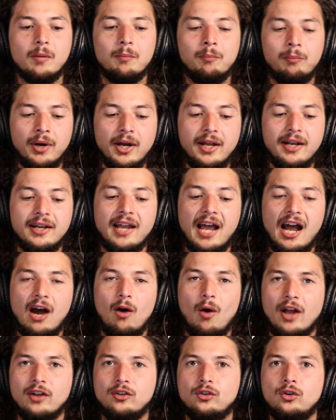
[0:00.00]
But
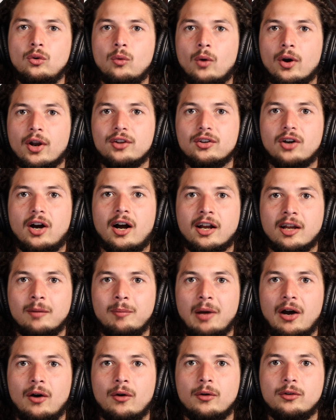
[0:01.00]
now I do want to talk
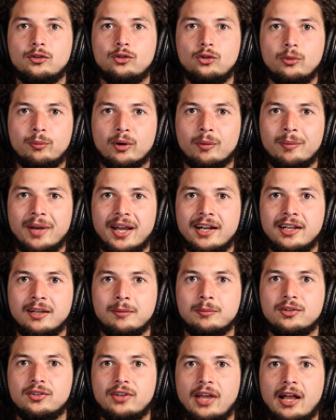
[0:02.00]
about Superman
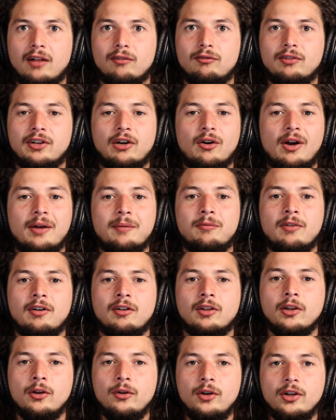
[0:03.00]
himself. I've
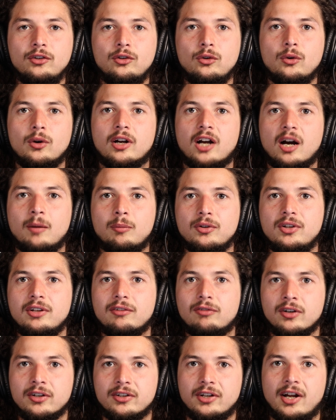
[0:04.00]
alluded to a couple
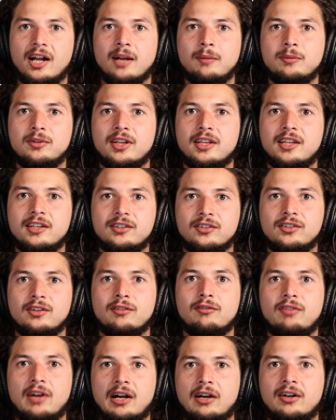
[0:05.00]
different times that this is
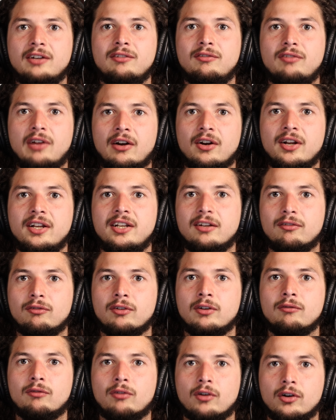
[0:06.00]
a very, very
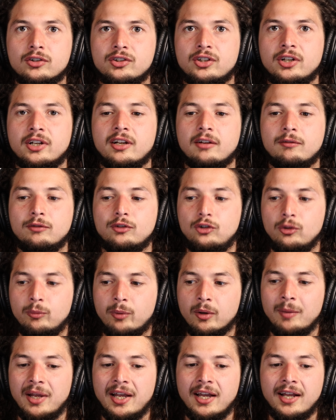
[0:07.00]
different version of
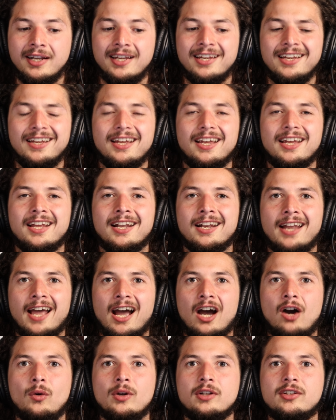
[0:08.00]
Superman, and
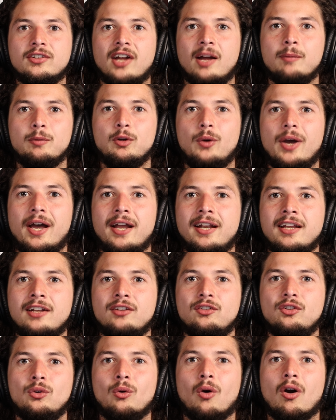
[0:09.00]
now it's time to head
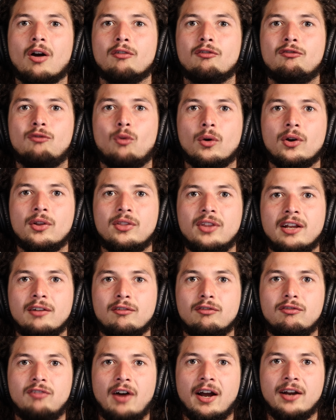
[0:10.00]
into our fourth
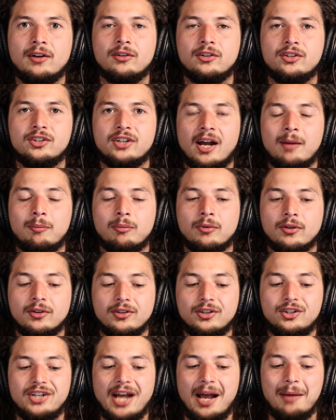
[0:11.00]
and final chapter,
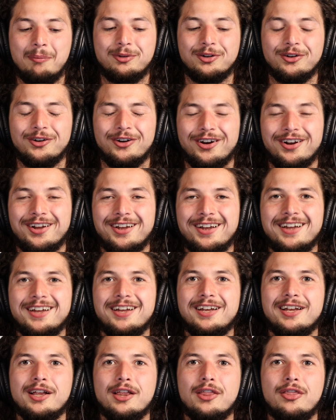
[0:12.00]

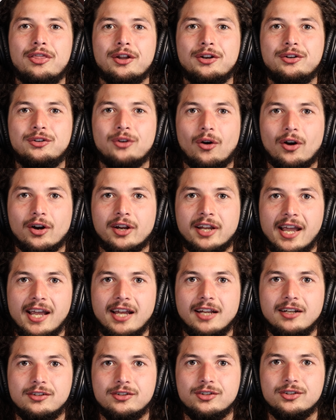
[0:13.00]
The Dark
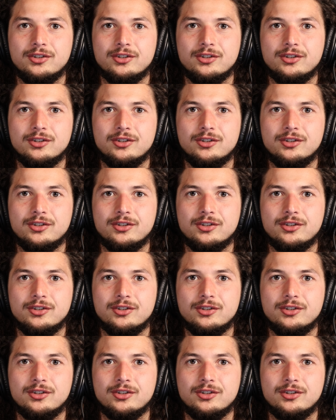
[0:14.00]
Age.